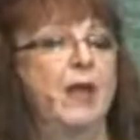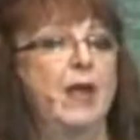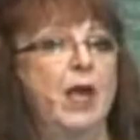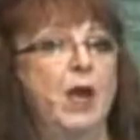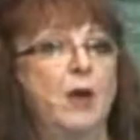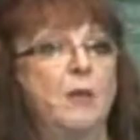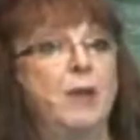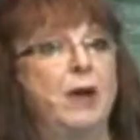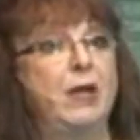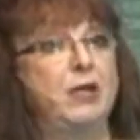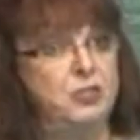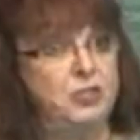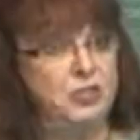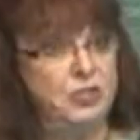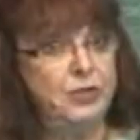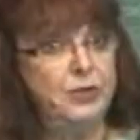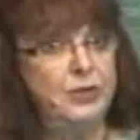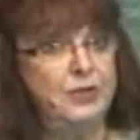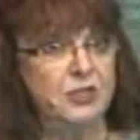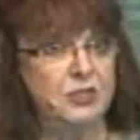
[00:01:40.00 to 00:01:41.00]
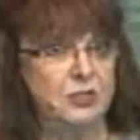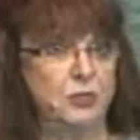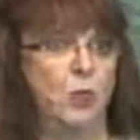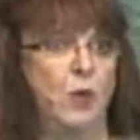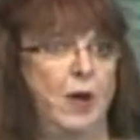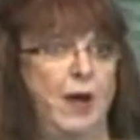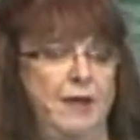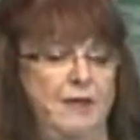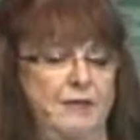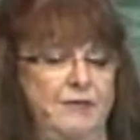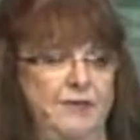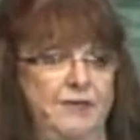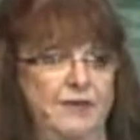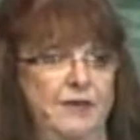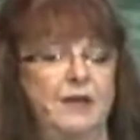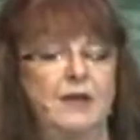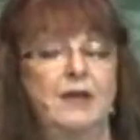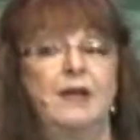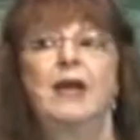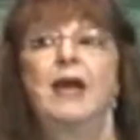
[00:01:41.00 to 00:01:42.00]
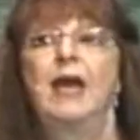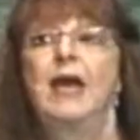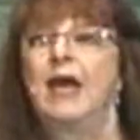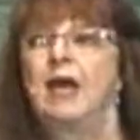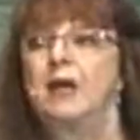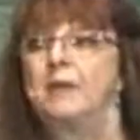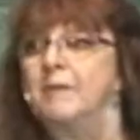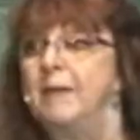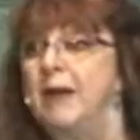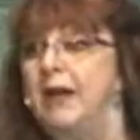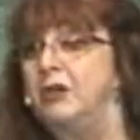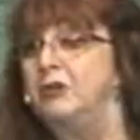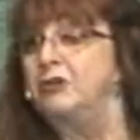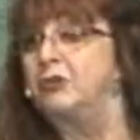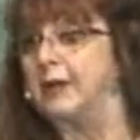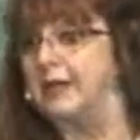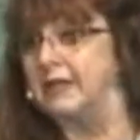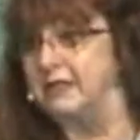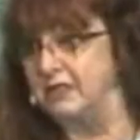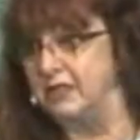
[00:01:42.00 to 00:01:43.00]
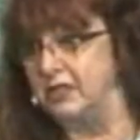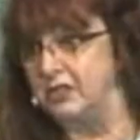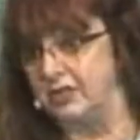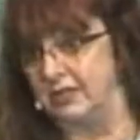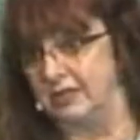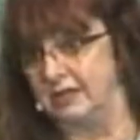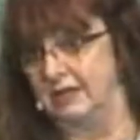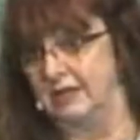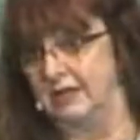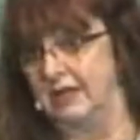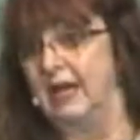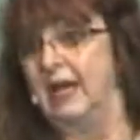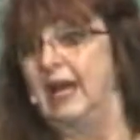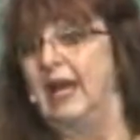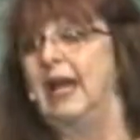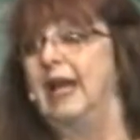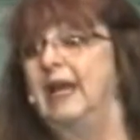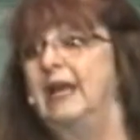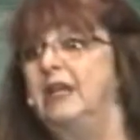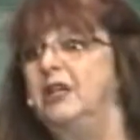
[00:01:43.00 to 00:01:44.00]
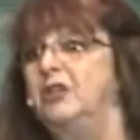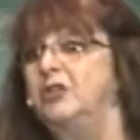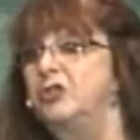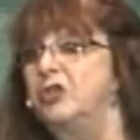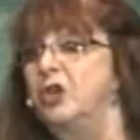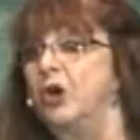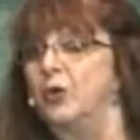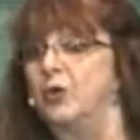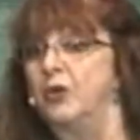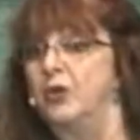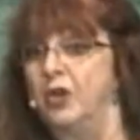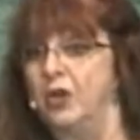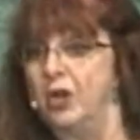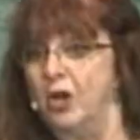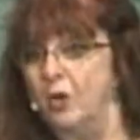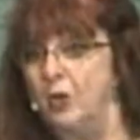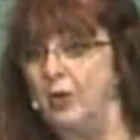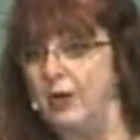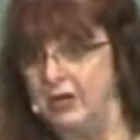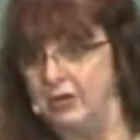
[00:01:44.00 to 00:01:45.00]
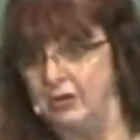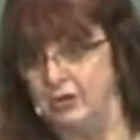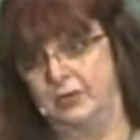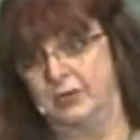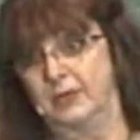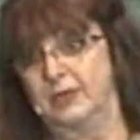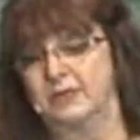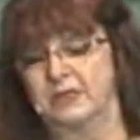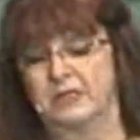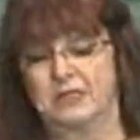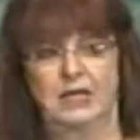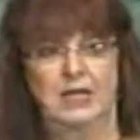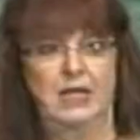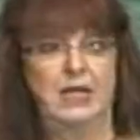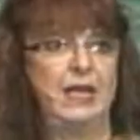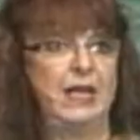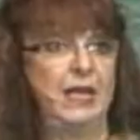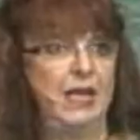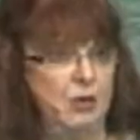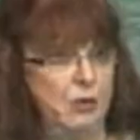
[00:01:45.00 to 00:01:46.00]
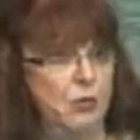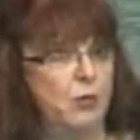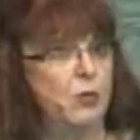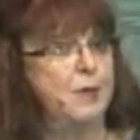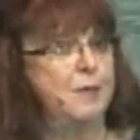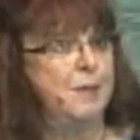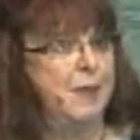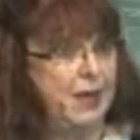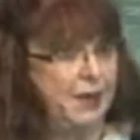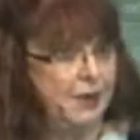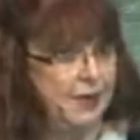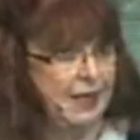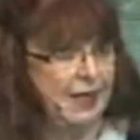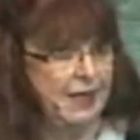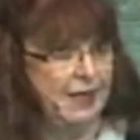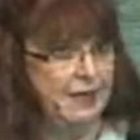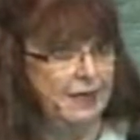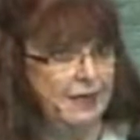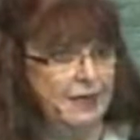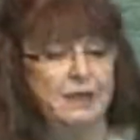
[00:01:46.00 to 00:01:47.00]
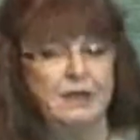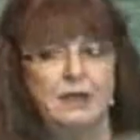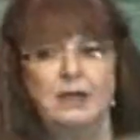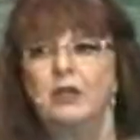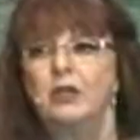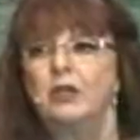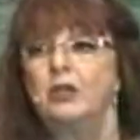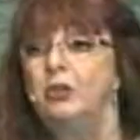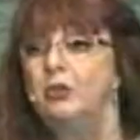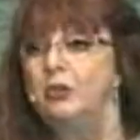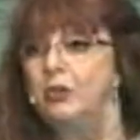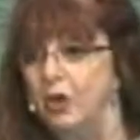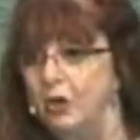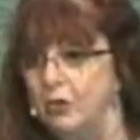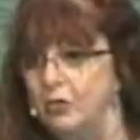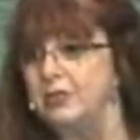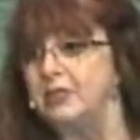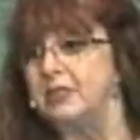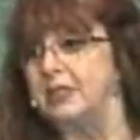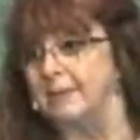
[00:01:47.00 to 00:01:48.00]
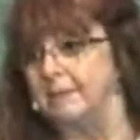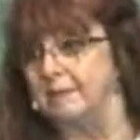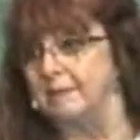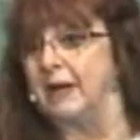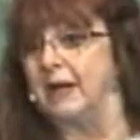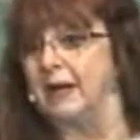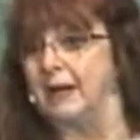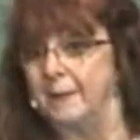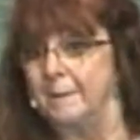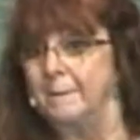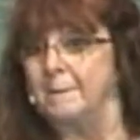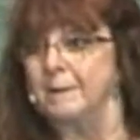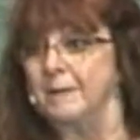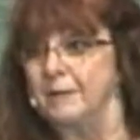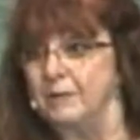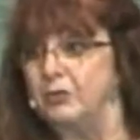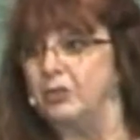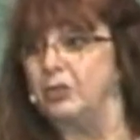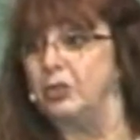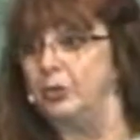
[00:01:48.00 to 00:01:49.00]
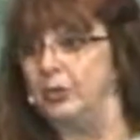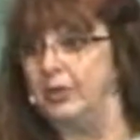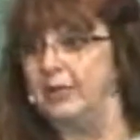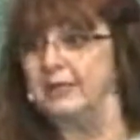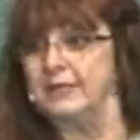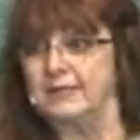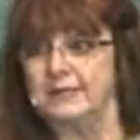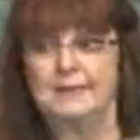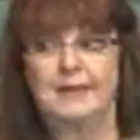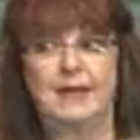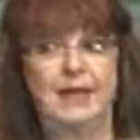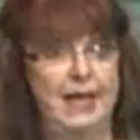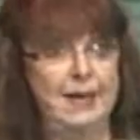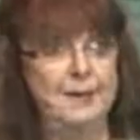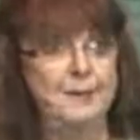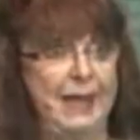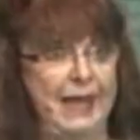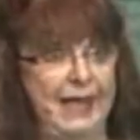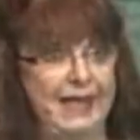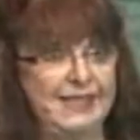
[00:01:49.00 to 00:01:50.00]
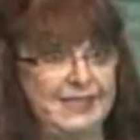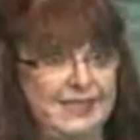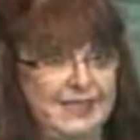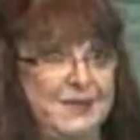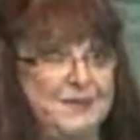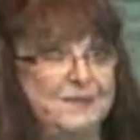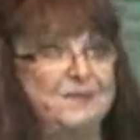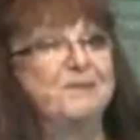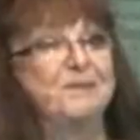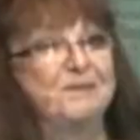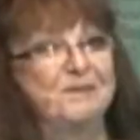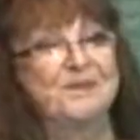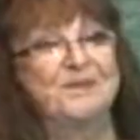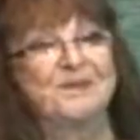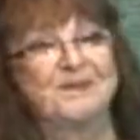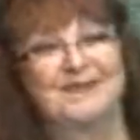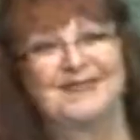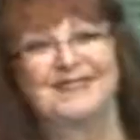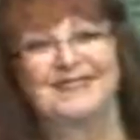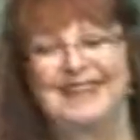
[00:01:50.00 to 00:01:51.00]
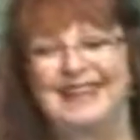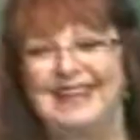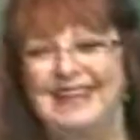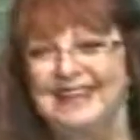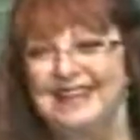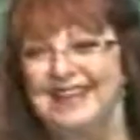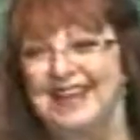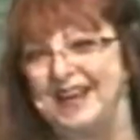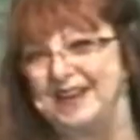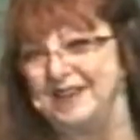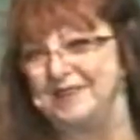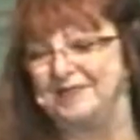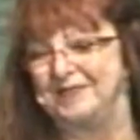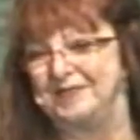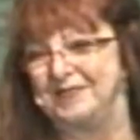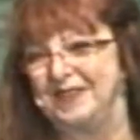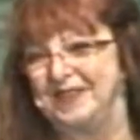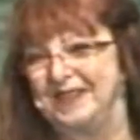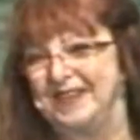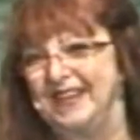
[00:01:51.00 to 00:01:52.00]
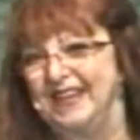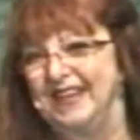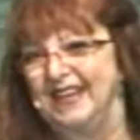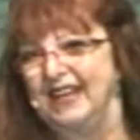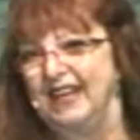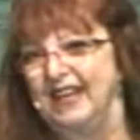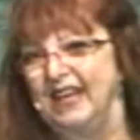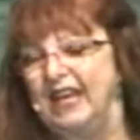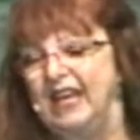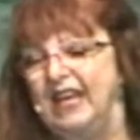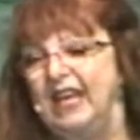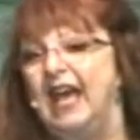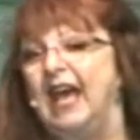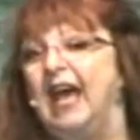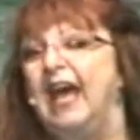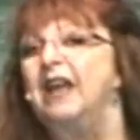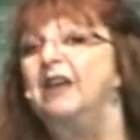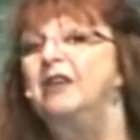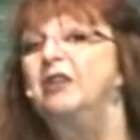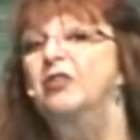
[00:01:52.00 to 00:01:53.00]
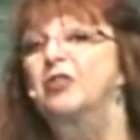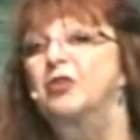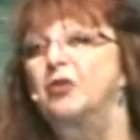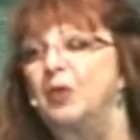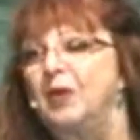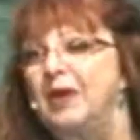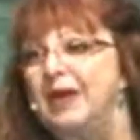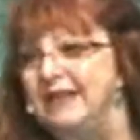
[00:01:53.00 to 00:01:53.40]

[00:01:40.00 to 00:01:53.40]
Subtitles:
But Judah's wife had made transition, and he showed no interest in remarrying. You know some Judas, I imagine, in life. He had 3